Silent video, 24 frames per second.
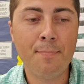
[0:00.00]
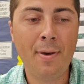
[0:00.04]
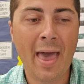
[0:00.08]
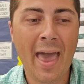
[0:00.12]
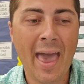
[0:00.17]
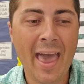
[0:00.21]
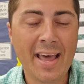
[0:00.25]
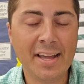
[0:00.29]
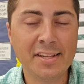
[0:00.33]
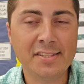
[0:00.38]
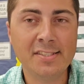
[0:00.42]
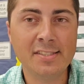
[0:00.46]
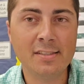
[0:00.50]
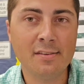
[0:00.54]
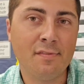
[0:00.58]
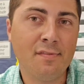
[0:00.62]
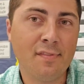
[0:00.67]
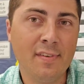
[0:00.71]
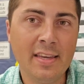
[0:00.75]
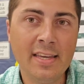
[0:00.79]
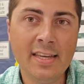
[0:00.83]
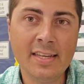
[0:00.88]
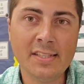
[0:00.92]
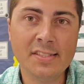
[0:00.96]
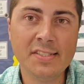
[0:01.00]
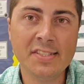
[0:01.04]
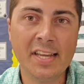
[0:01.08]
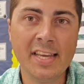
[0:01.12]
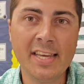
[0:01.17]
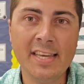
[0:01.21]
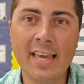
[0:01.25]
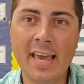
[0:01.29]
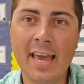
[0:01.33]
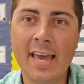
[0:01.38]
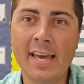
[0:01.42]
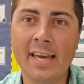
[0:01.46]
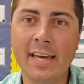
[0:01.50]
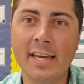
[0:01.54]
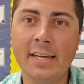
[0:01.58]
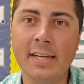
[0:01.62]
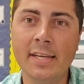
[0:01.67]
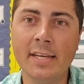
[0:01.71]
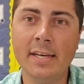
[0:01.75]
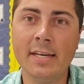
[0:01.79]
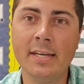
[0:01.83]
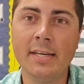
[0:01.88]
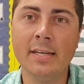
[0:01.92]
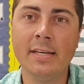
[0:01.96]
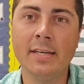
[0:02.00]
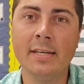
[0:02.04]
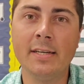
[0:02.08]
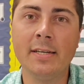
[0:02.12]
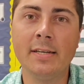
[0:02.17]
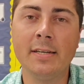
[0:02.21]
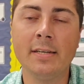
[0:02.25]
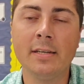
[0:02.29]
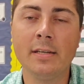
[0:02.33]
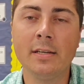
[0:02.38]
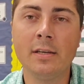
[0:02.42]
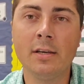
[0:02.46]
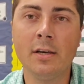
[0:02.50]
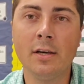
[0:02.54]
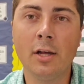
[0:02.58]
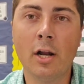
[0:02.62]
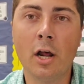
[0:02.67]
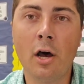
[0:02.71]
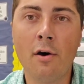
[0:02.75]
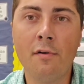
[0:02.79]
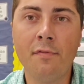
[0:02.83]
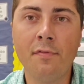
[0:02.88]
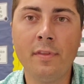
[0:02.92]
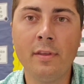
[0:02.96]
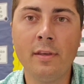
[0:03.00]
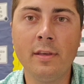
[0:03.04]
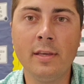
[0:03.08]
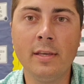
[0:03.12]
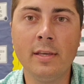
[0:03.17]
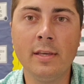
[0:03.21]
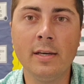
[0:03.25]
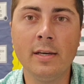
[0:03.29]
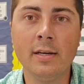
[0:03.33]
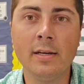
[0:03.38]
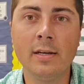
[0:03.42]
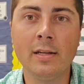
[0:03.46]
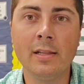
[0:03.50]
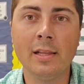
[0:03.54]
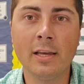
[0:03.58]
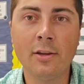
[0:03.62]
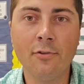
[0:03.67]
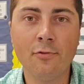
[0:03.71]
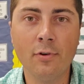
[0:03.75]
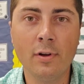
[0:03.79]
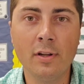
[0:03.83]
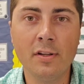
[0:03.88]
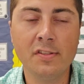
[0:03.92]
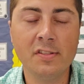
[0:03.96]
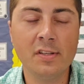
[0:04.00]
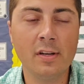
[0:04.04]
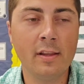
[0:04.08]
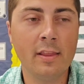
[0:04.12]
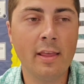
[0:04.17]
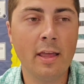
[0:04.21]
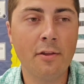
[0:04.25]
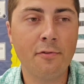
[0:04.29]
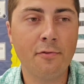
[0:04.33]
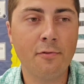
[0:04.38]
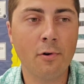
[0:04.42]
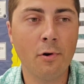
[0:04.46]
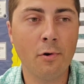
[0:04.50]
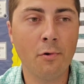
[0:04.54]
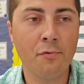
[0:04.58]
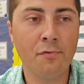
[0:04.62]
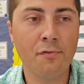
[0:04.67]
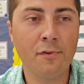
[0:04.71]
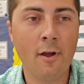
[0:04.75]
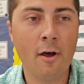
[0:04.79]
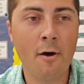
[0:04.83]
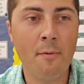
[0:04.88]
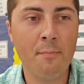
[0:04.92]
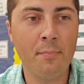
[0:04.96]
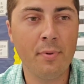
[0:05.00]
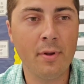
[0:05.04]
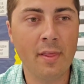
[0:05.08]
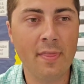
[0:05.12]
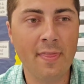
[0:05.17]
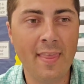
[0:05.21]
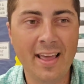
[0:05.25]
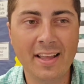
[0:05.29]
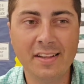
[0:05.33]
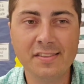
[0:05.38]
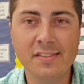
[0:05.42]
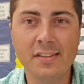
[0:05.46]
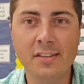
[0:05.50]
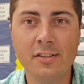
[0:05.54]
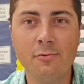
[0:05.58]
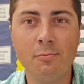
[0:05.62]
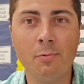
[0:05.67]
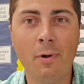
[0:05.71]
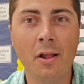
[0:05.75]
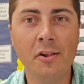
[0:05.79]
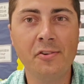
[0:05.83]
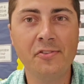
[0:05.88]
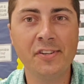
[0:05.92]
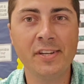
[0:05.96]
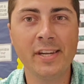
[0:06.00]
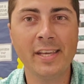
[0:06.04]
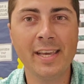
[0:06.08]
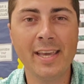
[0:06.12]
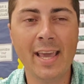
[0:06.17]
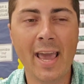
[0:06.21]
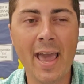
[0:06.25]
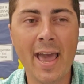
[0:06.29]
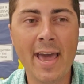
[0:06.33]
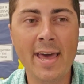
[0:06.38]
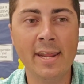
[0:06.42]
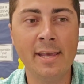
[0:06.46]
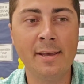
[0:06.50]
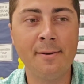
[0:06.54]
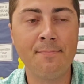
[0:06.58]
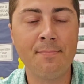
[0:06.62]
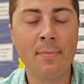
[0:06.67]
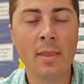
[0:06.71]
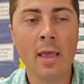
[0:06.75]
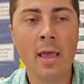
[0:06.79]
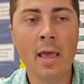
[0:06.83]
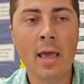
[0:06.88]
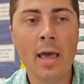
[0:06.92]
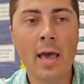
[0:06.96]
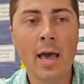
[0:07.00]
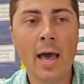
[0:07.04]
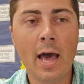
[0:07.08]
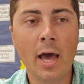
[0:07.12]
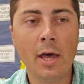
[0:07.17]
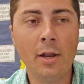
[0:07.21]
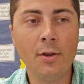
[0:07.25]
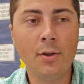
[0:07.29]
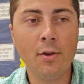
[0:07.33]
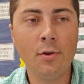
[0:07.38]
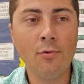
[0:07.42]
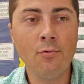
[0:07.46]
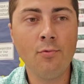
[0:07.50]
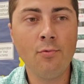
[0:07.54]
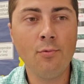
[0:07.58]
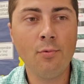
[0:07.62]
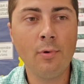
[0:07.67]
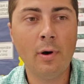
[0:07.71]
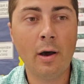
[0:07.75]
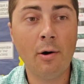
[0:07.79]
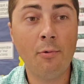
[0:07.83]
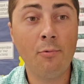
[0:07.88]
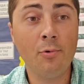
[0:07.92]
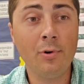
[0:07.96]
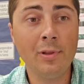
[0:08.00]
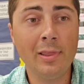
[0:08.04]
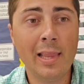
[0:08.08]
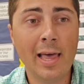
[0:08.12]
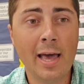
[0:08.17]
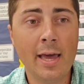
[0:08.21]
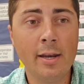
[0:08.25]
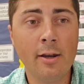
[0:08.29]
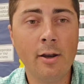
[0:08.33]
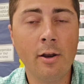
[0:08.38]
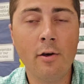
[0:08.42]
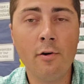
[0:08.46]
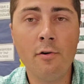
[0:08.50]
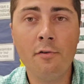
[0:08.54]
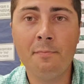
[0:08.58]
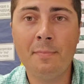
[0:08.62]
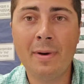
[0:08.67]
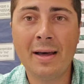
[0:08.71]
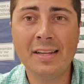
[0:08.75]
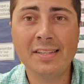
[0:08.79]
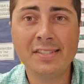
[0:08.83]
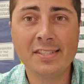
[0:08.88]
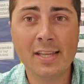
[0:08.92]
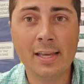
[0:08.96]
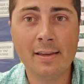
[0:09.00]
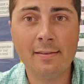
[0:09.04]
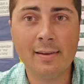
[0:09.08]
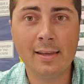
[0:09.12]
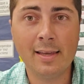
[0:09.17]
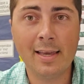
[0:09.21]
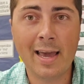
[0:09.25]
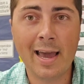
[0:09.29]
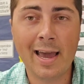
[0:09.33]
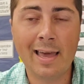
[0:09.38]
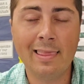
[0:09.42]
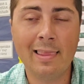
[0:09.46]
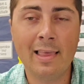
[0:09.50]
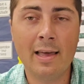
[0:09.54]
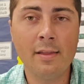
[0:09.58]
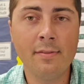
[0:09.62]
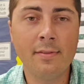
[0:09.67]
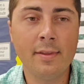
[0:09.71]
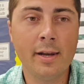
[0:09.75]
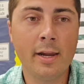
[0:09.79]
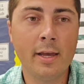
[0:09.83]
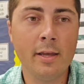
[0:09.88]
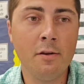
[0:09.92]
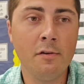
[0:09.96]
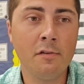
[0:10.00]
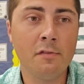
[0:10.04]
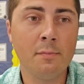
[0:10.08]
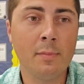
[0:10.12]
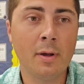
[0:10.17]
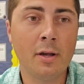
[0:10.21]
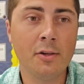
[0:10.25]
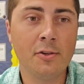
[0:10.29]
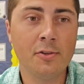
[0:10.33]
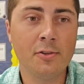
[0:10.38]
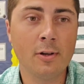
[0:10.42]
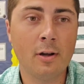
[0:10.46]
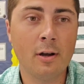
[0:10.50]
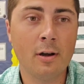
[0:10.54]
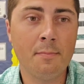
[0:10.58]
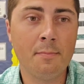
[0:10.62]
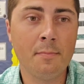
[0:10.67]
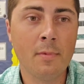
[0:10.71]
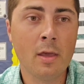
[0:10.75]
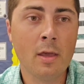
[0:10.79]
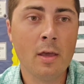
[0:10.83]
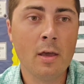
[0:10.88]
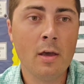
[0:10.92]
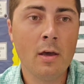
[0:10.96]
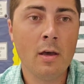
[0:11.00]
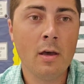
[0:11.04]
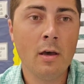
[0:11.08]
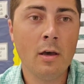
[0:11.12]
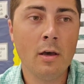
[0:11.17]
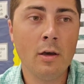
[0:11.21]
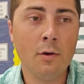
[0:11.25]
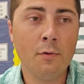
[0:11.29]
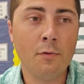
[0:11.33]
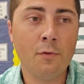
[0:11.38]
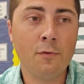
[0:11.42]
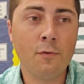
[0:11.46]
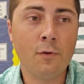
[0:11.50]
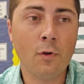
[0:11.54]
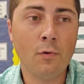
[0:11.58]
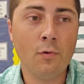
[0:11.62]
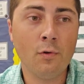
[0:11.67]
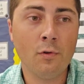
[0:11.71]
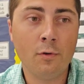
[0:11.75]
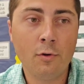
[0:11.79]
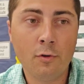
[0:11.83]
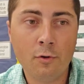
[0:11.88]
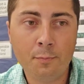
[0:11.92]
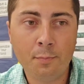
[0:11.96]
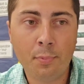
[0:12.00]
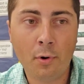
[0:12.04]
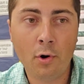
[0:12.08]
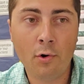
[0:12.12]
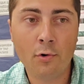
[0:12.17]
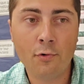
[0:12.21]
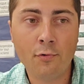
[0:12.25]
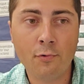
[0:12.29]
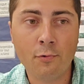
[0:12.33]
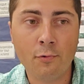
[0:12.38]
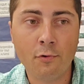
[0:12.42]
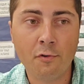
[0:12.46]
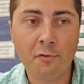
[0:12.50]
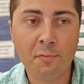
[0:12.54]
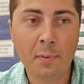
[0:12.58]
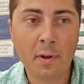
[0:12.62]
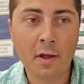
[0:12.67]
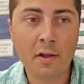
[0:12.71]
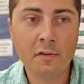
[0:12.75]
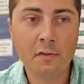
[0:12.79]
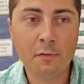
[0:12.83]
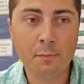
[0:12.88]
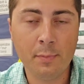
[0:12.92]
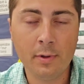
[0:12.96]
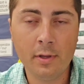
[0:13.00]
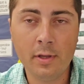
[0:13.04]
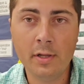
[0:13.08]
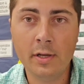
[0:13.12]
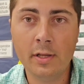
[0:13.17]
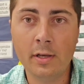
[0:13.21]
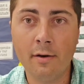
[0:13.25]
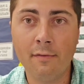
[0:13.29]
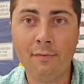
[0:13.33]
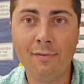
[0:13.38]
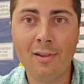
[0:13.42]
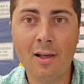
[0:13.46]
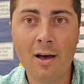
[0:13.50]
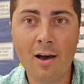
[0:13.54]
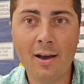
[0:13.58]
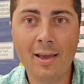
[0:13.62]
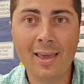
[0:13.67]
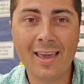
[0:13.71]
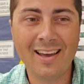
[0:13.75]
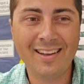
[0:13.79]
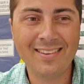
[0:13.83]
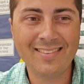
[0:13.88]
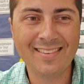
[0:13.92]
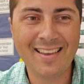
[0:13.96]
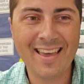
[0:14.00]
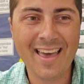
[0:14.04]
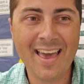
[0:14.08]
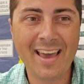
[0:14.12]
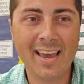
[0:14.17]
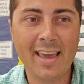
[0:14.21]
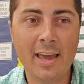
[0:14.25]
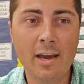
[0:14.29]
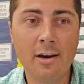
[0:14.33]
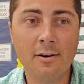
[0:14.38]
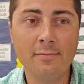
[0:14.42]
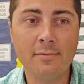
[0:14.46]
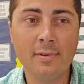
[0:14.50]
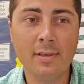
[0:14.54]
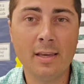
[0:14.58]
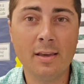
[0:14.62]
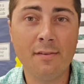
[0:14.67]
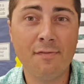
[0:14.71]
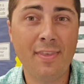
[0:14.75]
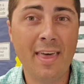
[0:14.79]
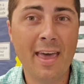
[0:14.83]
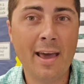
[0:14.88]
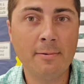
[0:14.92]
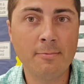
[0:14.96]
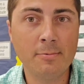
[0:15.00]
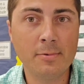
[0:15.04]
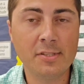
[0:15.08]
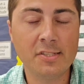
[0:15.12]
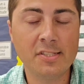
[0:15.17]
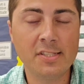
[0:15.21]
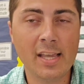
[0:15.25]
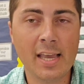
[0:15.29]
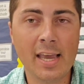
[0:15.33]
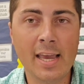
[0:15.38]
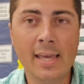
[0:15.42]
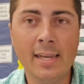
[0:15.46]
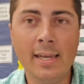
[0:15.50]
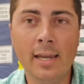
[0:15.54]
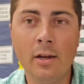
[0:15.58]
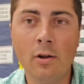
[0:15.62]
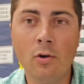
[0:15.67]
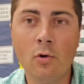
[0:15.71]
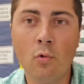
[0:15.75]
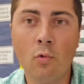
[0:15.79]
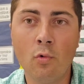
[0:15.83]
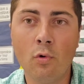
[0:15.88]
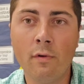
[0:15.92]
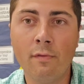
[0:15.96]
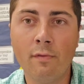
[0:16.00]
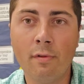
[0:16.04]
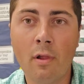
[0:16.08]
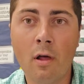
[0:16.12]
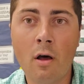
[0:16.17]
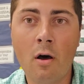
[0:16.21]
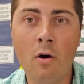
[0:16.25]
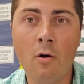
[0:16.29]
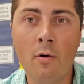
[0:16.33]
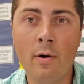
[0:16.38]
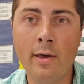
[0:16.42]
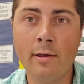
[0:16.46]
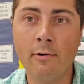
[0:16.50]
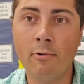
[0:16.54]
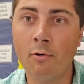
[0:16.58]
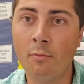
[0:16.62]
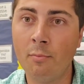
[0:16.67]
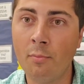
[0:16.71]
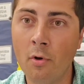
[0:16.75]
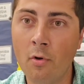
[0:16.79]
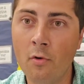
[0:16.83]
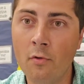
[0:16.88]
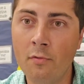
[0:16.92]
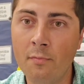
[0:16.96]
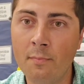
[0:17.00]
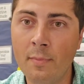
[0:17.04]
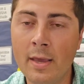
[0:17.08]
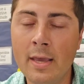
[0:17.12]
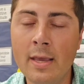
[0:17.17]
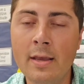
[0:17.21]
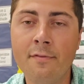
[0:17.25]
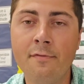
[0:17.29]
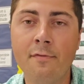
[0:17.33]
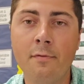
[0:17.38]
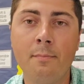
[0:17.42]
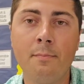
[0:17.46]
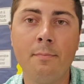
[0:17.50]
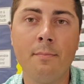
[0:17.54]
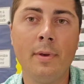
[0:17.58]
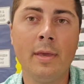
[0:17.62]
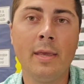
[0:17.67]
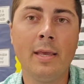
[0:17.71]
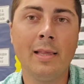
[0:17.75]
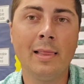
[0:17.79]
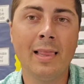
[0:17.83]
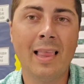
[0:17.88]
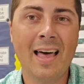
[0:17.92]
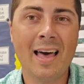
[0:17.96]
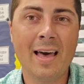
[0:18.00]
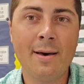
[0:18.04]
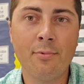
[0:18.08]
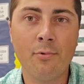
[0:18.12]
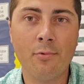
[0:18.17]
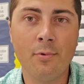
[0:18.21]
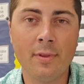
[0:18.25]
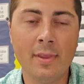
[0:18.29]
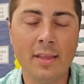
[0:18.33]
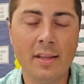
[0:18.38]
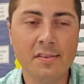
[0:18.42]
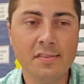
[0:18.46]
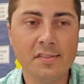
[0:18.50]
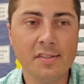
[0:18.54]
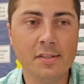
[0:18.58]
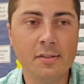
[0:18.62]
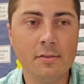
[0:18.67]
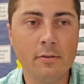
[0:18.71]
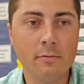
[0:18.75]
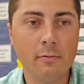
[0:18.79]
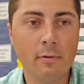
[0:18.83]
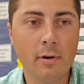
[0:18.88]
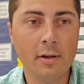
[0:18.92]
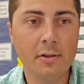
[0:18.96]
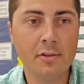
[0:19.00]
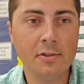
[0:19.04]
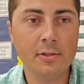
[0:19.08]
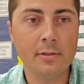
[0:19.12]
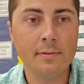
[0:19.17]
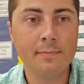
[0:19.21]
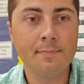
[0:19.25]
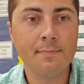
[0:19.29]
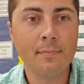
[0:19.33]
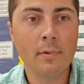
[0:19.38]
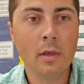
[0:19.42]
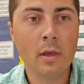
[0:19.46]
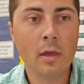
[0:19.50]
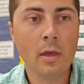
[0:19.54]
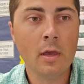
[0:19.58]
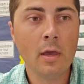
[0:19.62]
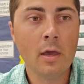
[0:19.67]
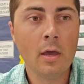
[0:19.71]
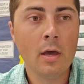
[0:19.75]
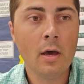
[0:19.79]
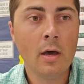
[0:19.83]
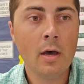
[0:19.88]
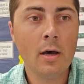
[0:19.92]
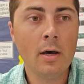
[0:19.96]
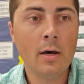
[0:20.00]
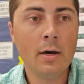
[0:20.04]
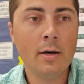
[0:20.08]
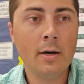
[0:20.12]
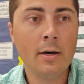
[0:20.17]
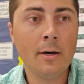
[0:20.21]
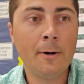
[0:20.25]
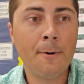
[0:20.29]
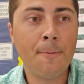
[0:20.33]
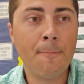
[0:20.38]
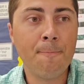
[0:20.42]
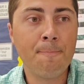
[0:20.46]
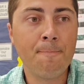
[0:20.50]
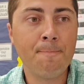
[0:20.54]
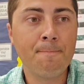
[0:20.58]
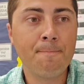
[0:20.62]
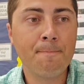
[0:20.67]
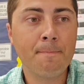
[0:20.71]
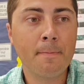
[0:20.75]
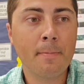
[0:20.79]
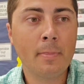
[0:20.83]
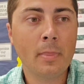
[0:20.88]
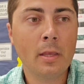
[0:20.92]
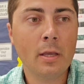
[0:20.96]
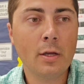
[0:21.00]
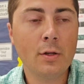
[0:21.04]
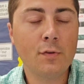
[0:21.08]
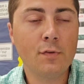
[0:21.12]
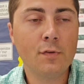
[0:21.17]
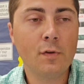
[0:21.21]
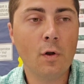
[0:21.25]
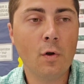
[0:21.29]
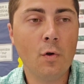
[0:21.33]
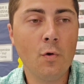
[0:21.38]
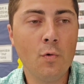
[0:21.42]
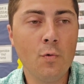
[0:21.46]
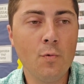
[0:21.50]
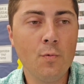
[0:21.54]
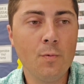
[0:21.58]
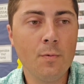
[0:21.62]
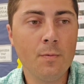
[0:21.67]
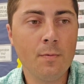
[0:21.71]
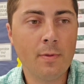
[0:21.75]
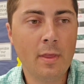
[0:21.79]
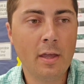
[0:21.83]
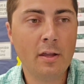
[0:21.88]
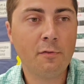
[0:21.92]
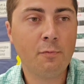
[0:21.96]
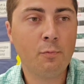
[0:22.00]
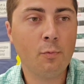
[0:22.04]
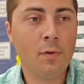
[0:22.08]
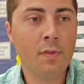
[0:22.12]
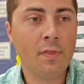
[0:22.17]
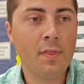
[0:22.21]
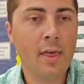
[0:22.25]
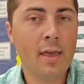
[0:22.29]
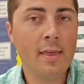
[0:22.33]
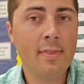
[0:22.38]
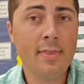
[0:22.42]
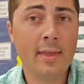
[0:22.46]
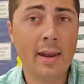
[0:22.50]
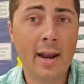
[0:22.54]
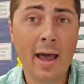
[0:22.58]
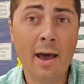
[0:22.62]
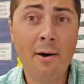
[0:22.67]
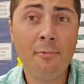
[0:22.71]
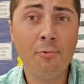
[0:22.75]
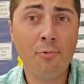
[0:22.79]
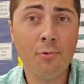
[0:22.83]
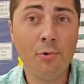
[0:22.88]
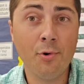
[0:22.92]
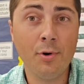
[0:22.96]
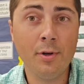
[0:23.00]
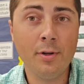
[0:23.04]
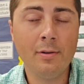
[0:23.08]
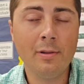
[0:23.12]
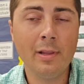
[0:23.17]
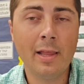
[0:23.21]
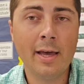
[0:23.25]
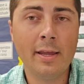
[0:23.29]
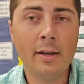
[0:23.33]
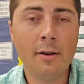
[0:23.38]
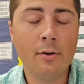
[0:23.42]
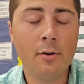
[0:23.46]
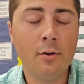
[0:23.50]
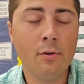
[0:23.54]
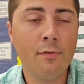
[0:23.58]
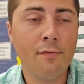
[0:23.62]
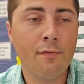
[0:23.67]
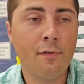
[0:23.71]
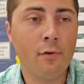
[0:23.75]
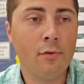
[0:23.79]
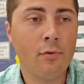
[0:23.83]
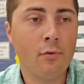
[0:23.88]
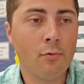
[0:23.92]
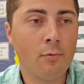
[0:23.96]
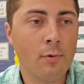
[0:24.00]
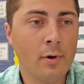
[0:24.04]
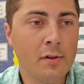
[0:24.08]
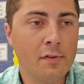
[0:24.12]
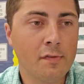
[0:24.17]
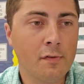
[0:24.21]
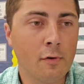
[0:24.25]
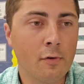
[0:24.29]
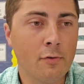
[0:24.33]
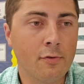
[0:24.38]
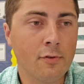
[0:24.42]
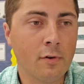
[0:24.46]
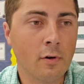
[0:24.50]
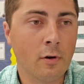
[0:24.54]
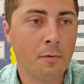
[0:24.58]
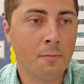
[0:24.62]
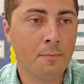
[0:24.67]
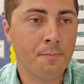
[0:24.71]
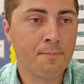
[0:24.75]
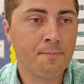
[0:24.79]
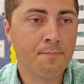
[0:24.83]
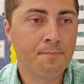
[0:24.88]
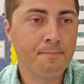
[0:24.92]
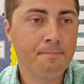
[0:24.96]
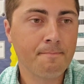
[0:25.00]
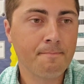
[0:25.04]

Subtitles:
past events he had cut off the electricity to that scroll saw, but in that situation he hadn't. I would like to know if my safety guideline that I use in my shop of student personal responsibility of lockout tagout, if that would stand in a court of law and remove me from being liable in that situation. So that's one thing that I would like to do further research on.